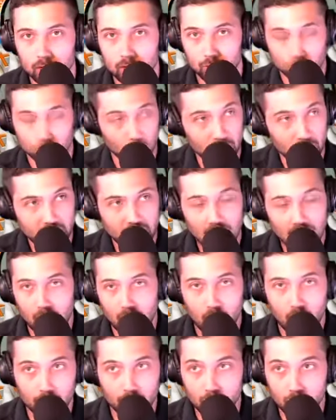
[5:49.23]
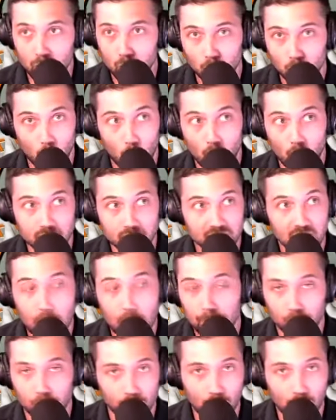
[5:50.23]
Detroit cannot cover nor
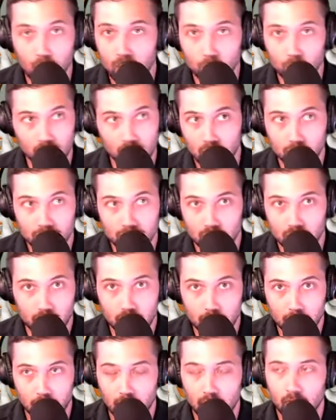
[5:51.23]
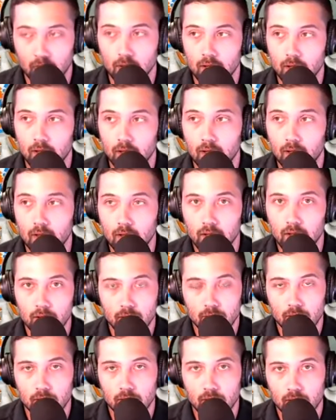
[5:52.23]
stop the run when it comes to running back.
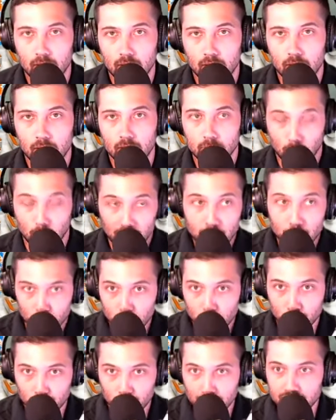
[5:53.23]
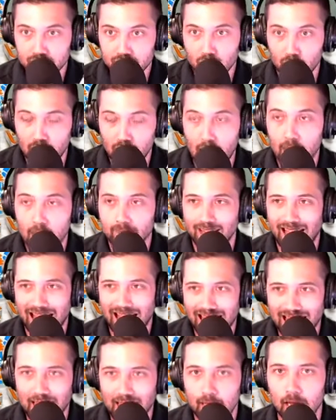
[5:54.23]
So I think Drew Brees is going to have a
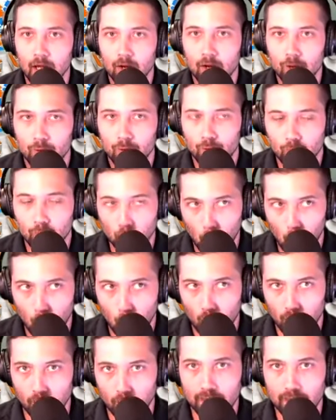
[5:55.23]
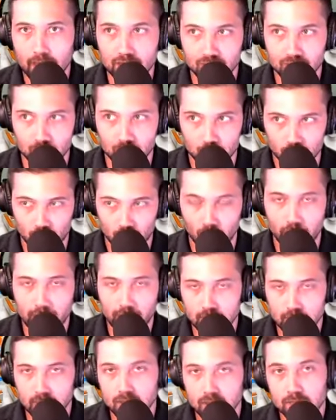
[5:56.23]
high floor against Detroit
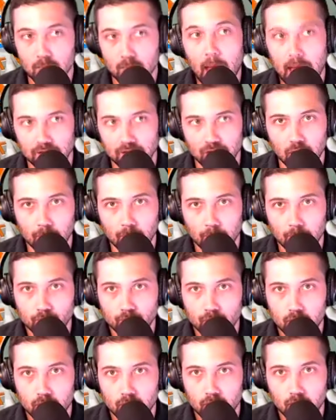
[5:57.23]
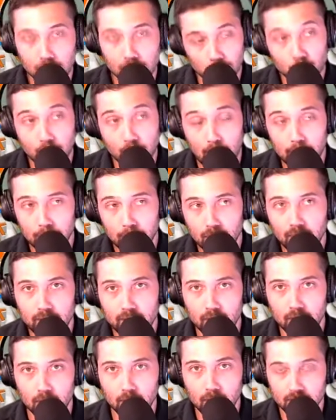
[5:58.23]
in this matchup. And you can play
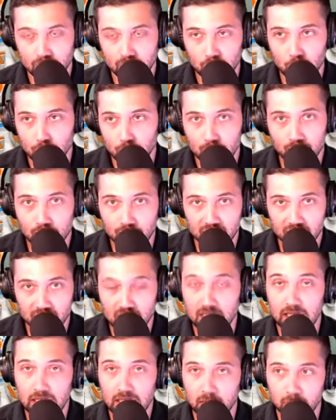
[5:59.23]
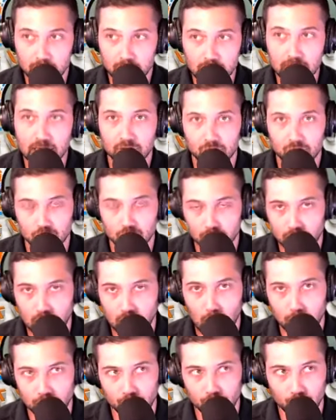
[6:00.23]
him as QB 15. He can be that streaming
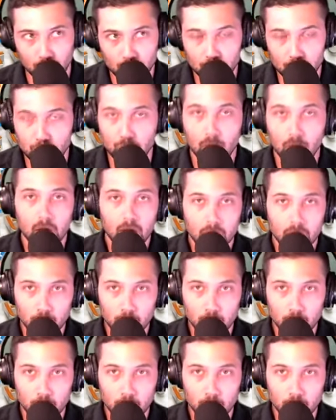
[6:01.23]
option for you.